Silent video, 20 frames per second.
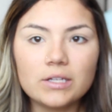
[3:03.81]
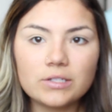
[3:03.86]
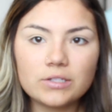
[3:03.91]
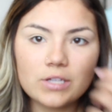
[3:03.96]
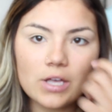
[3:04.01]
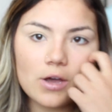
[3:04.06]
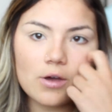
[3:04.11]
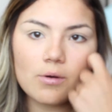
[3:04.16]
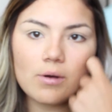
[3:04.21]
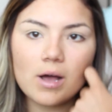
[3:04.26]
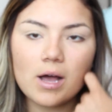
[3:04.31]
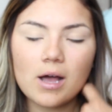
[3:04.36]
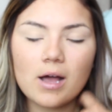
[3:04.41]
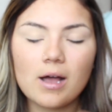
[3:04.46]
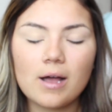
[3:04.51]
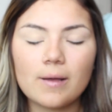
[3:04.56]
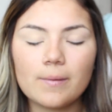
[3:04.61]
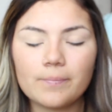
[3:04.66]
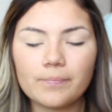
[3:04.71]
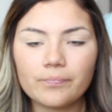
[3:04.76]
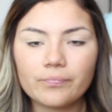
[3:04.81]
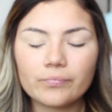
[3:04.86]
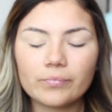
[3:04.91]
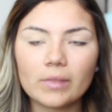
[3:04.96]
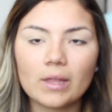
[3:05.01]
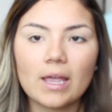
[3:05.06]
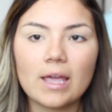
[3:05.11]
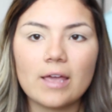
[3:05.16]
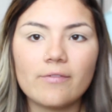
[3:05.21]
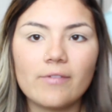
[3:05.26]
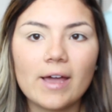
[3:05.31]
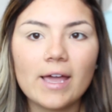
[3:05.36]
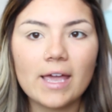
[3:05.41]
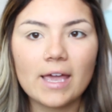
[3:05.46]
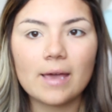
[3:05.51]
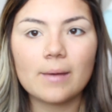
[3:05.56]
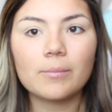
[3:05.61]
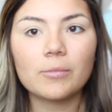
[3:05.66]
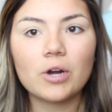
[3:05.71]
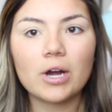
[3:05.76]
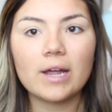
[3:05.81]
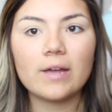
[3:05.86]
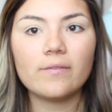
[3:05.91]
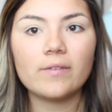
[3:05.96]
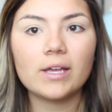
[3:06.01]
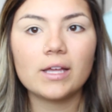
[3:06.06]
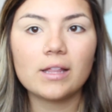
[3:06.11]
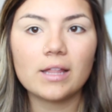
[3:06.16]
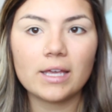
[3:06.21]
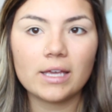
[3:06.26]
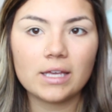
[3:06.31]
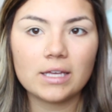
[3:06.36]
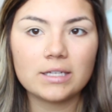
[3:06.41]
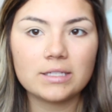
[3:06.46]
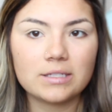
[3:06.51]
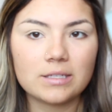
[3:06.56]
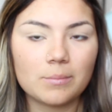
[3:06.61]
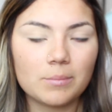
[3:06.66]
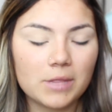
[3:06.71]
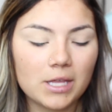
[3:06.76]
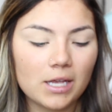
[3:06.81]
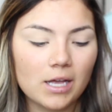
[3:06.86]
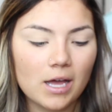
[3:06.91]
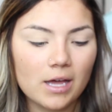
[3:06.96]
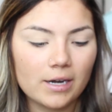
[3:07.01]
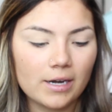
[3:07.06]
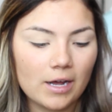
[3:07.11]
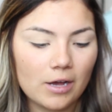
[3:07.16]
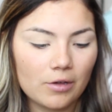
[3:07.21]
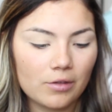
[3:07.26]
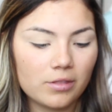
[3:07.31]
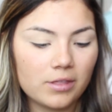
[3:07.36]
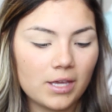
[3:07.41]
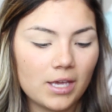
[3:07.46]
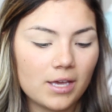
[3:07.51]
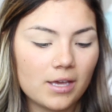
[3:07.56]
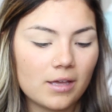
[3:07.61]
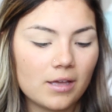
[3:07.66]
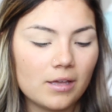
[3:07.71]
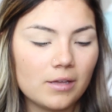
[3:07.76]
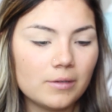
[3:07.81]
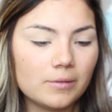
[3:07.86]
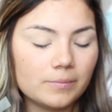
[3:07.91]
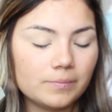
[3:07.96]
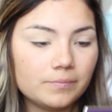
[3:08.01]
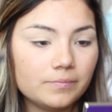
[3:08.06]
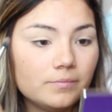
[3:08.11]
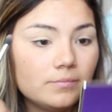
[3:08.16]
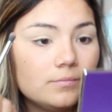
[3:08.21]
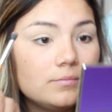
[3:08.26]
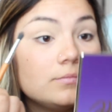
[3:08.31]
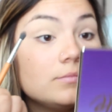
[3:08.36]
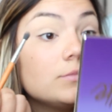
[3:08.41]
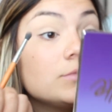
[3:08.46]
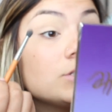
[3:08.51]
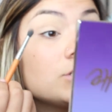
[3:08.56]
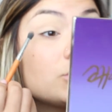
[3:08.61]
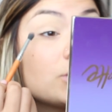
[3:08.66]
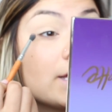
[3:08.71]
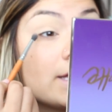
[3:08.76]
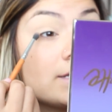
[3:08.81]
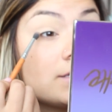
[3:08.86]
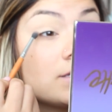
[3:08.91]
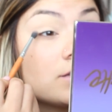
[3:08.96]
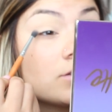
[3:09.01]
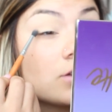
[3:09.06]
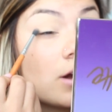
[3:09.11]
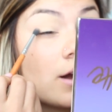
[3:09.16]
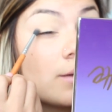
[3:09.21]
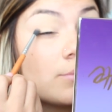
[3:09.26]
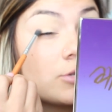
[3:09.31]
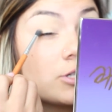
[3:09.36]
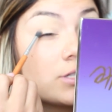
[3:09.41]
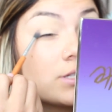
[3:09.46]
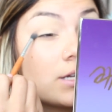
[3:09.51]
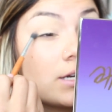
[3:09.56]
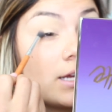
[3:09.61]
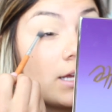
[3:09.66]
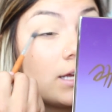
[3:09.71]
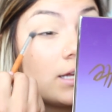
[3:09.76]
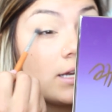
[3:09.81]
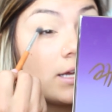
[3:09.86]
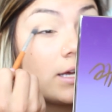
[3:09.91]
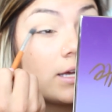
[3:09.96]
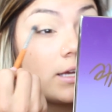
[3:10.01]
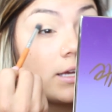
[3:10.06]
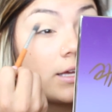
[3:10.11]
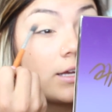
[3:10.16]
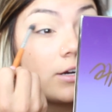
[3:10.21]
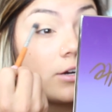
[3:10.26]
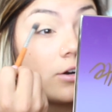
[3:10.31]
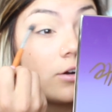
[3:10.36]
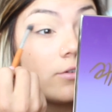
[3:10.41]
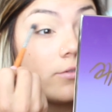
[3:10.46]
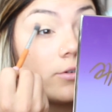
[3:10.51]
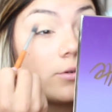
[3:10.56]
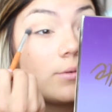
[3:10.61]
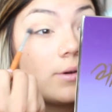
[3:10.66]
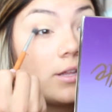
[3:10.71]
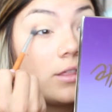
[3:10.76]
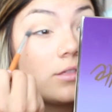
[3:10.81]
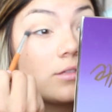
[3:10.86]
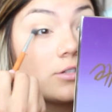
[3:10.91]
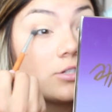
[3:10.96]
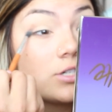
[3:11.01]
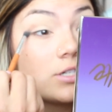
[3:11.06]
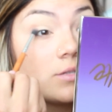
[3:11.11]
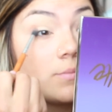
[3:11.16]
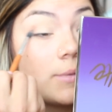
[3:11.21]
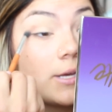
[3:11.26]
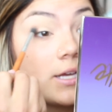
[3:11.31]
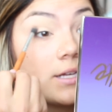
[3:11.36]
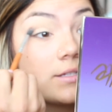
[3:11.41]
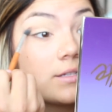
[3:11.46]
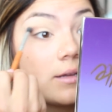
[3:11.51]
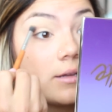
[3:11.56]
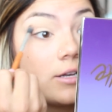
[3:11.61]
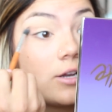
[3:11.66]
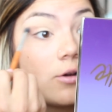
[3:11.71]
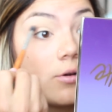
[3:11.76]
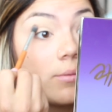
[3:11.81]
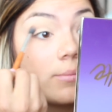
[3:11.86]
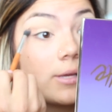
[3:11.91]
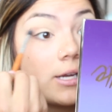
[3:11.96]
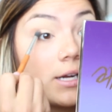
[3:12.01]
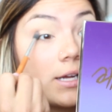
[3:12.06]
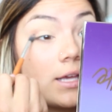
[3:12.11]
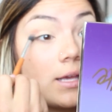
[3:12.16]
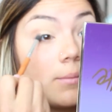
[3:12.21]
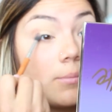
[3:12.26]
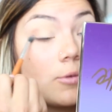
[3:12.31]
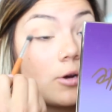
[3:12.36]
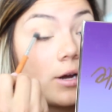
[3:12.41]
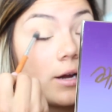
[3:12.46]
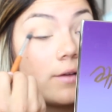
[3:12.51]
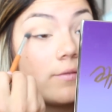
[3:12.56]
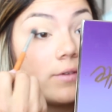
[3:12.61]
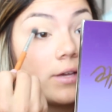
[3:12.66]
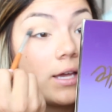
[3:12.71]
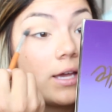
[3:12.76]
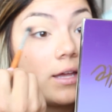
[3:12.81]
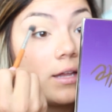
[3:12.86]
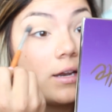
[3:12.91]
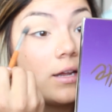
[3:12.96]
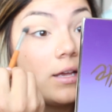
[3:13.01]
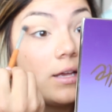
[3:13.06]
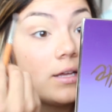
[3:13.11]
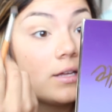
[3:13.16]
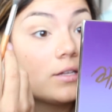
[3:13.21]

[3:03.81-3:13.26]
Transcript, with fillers: So um, if I am craving like something unhealthy, chances are I'm just going to eat it and get it over with just because I know I'm going to keep craving it.